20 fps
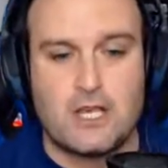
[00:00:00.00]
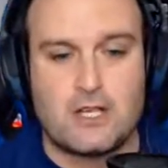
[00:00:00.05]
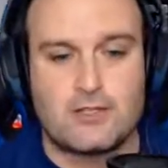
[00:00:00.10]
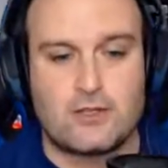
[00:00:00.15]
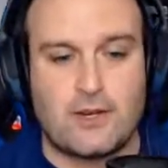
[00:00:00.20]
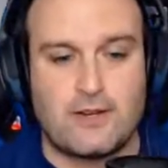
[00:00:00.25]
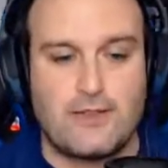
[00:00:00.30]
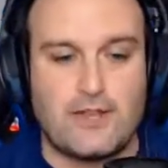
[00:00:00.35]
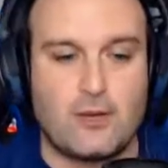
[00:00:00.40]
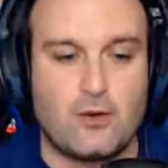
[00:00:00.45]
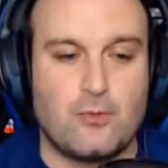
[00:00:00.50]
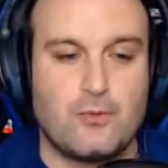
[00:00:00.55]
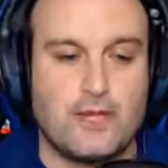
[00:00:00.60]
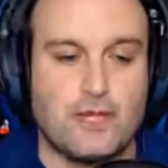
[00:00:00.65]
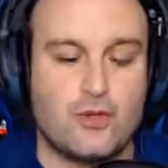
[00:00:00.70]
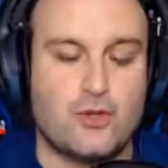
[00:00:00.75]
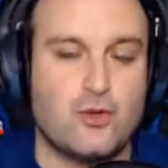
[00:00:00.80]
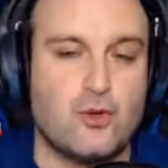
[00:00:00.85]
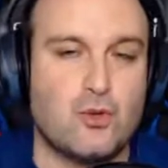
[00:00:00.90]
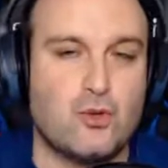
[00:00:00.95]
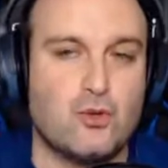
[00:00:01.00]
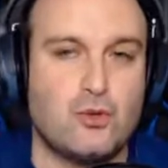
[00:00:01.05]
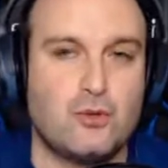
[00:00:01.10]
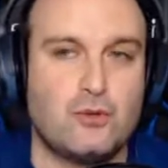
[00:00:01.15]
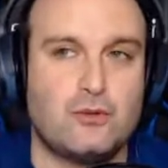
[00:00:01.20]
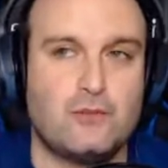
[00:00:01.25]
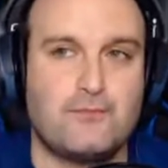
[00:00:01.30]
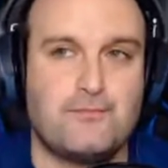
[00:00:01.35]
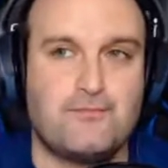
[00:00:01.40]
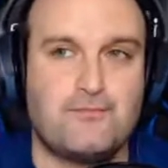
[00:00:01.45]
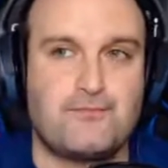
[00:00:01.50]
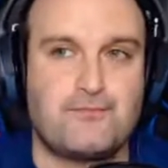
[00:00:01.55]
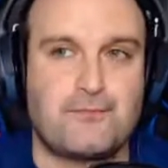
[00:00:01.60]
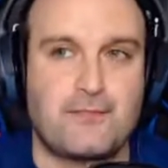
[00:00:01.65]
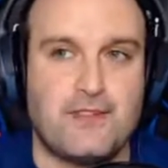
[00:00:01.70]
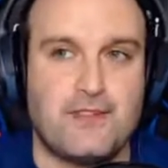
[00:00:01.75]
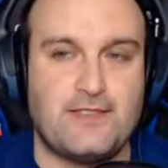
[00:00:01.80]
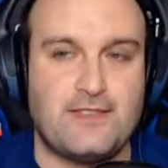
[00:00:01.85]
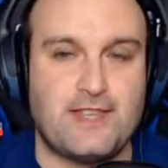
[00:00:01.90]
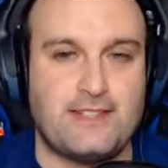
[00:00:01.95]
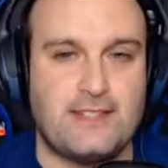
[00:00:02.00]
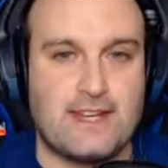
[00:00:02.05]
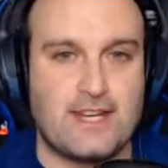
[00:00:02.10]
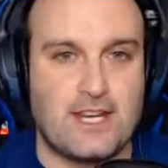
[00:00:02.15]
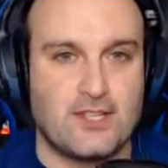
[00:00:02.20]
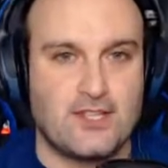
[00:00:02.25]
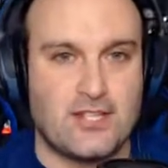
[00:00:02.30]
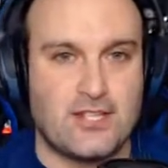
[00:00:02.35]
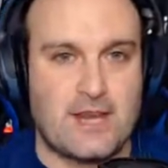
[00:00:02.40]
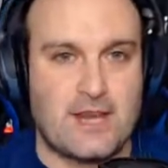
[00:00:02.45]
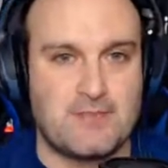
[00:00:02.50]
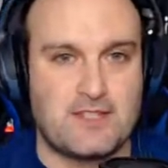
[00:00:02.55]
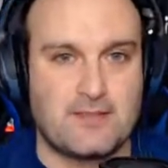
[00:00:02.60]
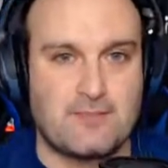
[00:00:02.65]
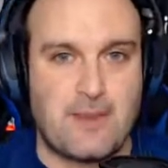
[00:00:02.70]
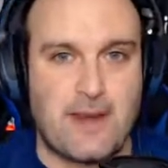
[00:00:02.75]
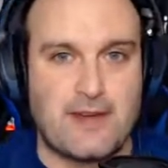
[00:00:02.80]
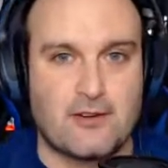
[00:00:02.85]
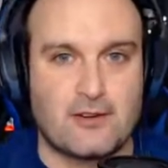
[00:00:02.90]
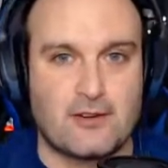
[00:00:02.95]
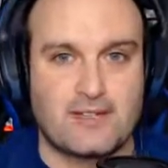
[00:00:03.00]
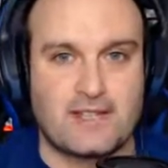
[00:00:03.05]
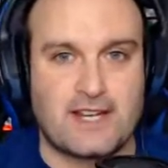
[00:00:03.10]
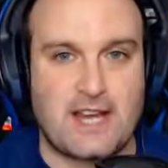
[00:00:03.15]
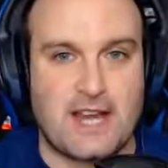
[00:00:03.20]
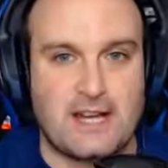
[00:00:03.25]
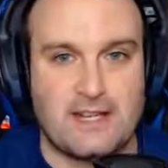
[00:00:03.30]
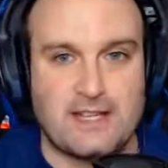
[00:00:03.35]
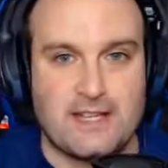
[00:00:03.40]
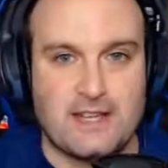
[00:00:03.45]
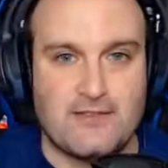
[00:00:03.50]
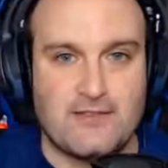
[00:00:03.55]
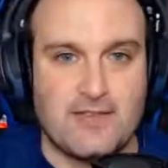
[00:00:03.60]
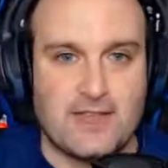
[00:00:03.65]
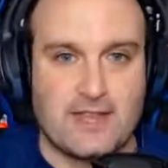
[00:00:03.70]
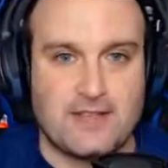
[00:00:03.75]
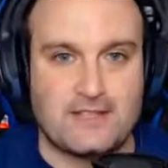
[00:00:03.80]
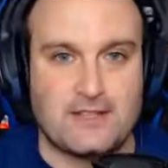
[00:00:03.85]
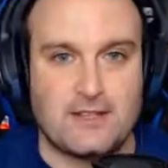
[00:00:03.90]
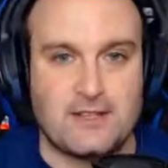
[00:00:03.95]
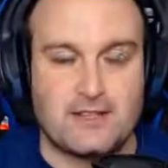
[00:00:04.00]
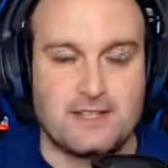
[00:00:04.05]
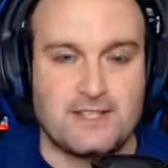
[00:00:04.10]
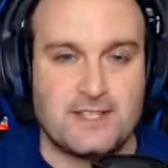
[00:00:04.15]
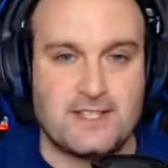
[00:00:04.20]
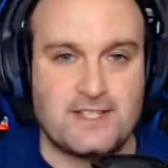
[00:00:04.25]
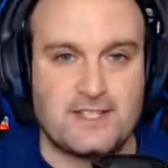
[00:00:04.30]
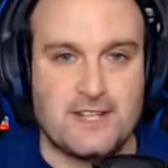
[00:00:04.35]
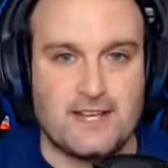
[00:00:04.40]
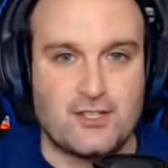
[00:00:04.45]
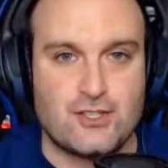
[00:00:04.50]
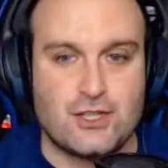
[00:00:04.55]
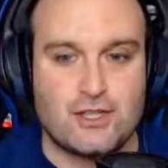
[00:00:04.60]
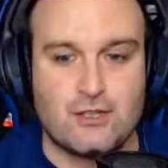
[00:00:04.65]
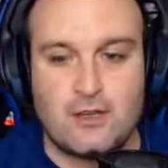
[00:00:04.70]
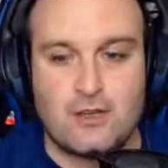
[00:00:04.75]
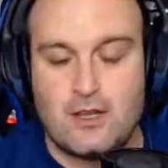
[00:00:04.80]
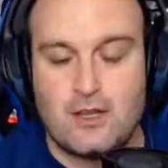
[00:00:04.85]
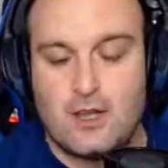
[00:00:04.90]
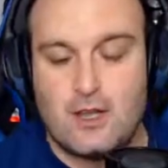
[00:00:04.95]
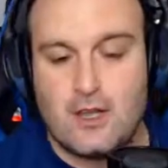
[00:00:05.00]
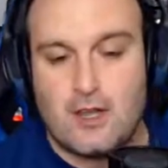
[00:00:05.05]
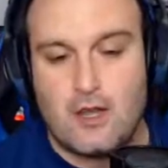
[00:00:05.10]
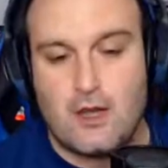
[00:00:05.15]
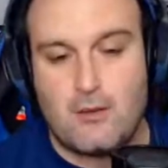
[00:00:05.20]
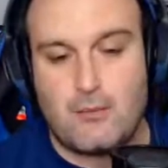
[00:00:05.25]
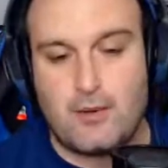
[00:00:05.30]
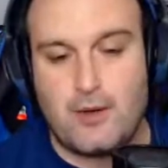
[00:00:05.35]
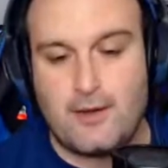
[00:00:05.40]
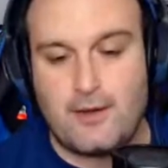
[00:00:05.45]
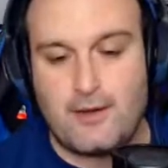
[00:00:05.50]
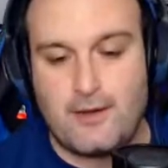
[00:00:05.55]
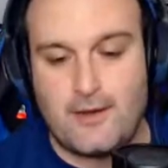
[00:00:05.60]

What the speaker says: So I think it would be cool if they did get James Spader to kind of give it that distinction. But